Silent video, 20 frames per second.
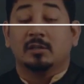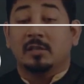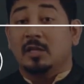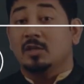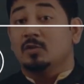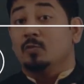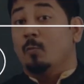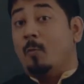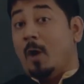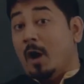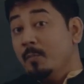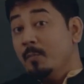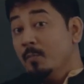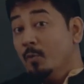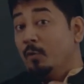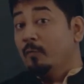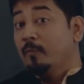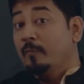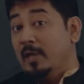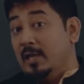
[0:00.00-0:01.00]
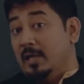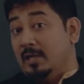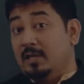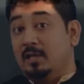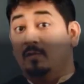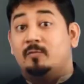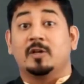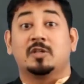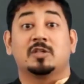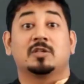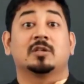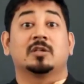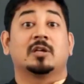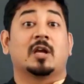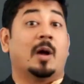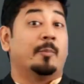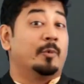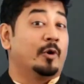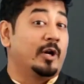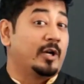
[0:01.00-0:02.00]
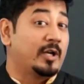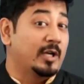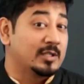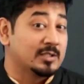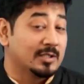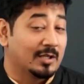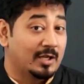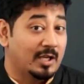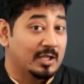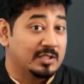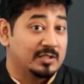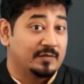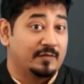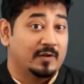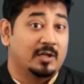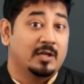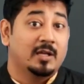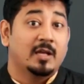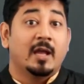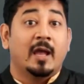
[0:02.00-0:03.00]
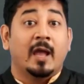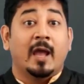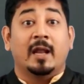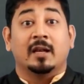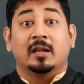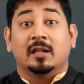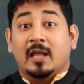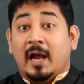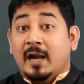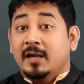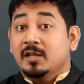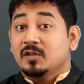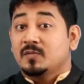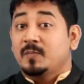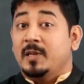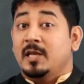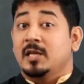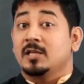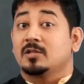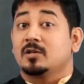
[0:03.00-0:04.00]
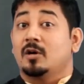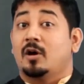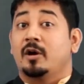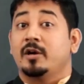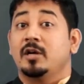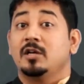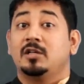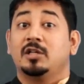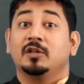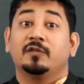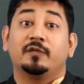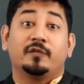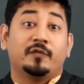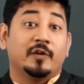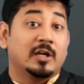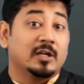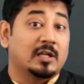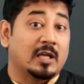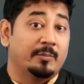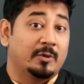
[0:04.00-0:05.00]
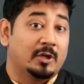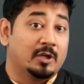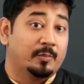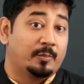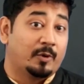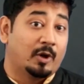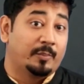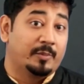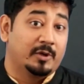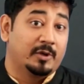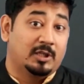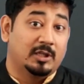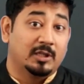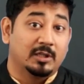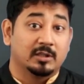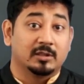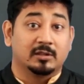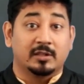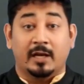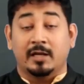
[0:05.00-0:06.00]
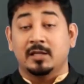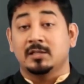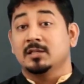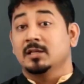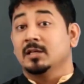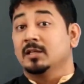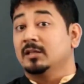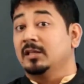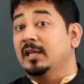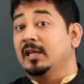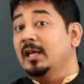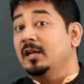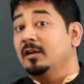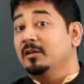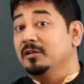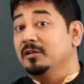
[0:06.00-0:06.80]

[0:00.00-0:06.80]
There is one more way in which carbohydrates are classified, and that is based on a different chemical property, that is their